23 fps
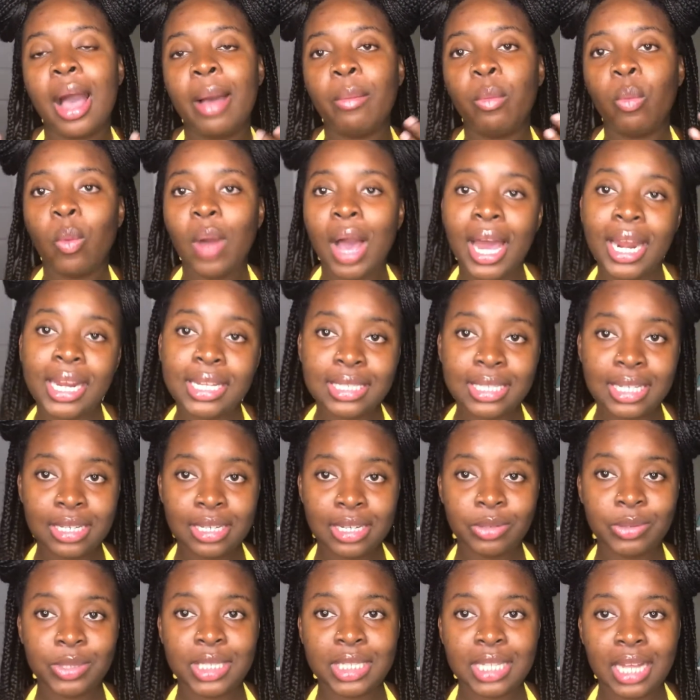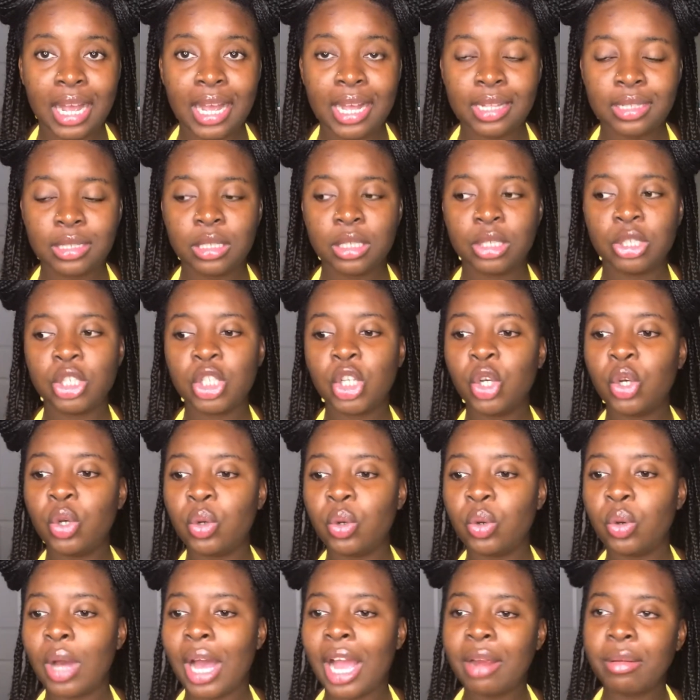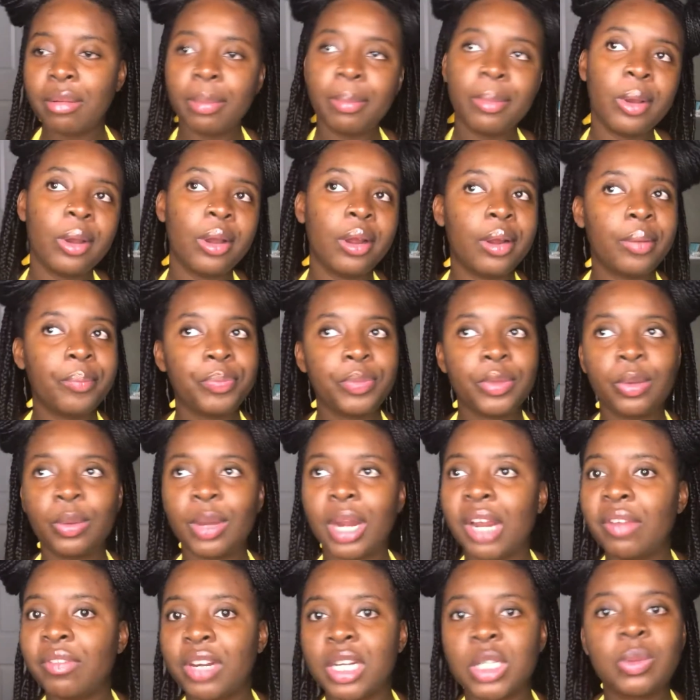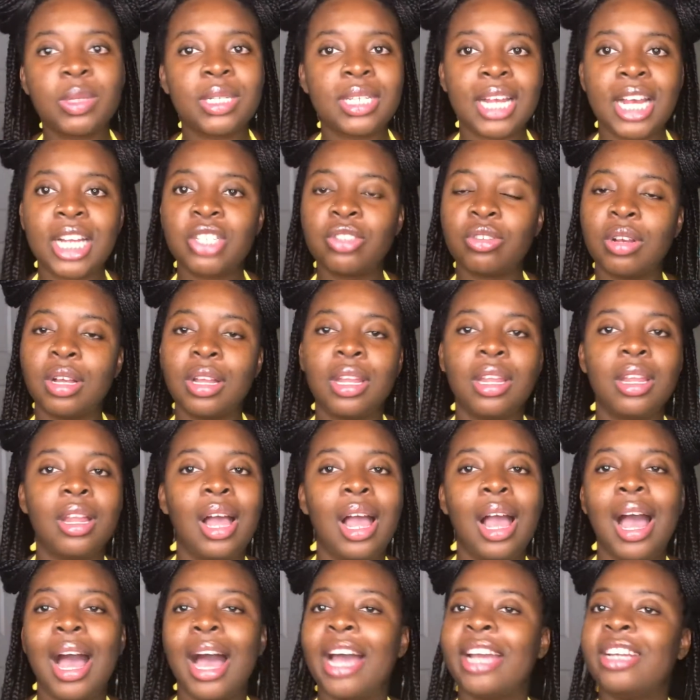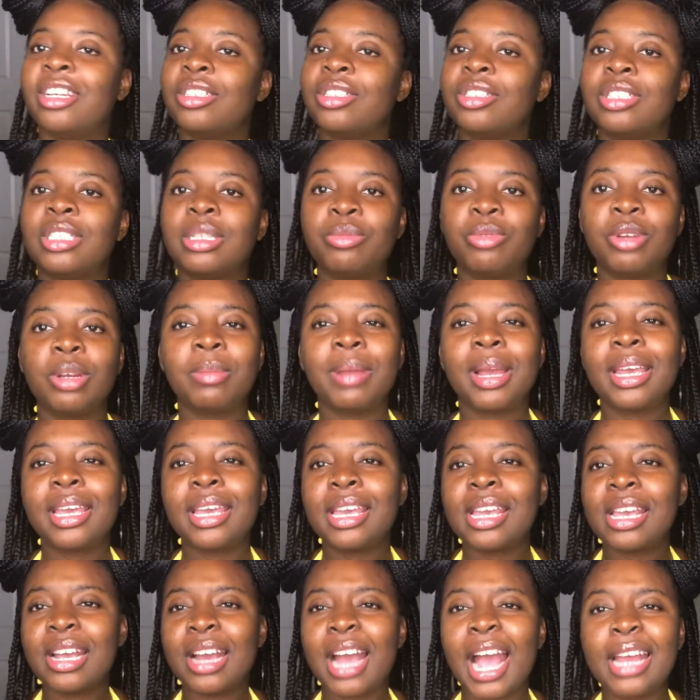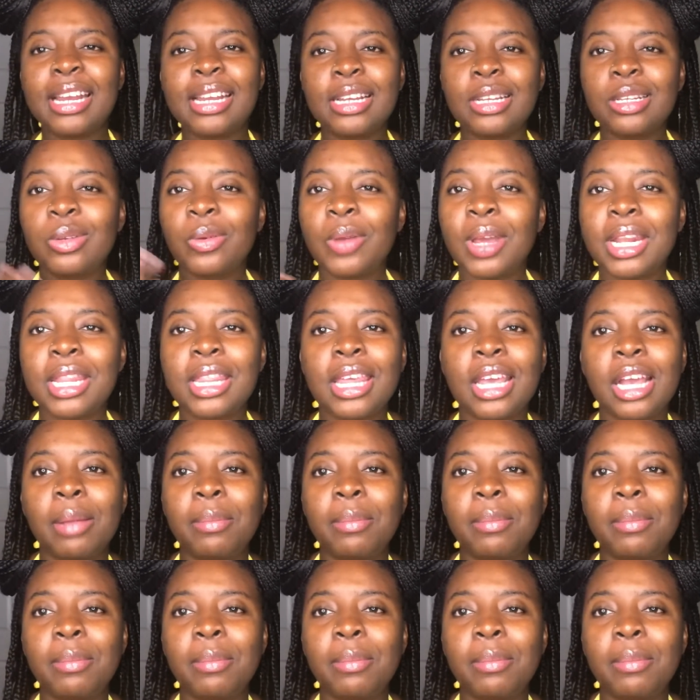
while it's in those styles. So I remember when I first went natural, I just used to braid my hair. I didn't know anything